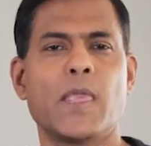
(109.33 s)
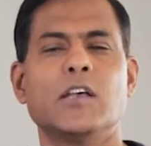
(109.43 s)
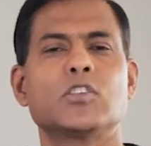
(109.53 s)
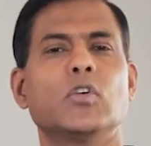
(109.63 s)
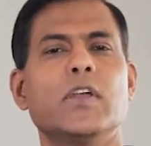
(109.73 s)

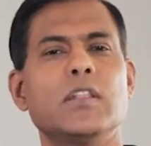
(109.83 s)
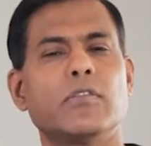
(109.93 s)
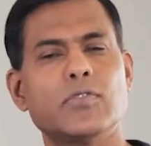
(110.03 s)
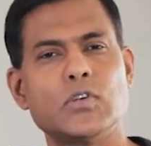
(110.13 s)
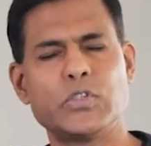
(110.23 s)
So in the
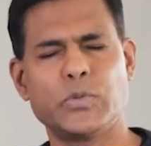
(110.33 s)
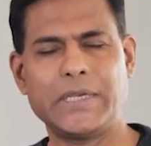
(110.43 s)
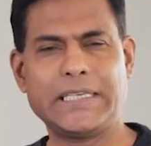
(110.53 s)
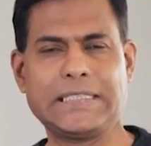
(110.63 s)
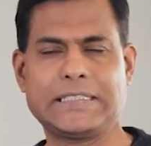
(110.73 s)
food you
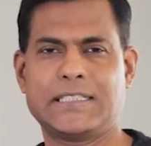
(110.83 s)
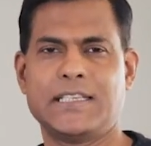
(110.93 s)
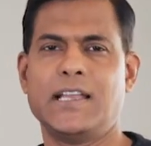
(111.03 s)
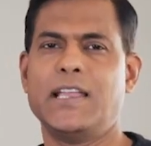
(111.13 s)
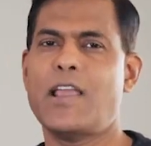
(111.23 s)
eat,
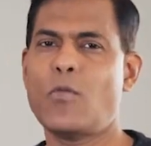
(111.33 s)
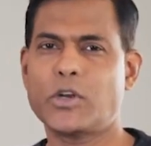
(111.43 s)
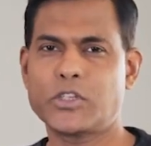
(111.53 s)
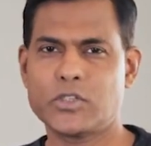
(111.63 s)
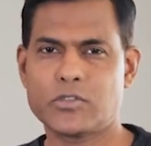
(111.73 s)
in
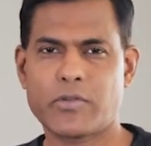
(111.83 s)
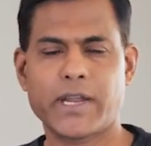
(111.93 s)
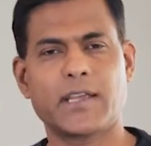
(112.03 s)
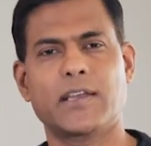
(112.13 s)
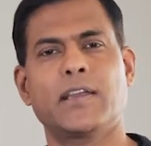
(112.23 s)
what you
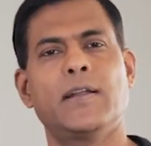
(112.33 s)
drink,